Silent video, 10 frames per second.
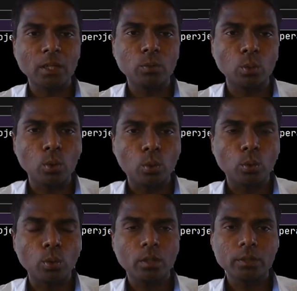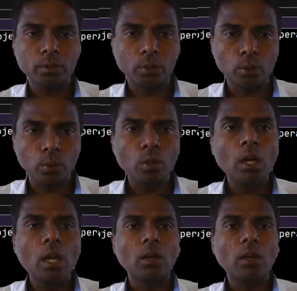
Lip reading: Now though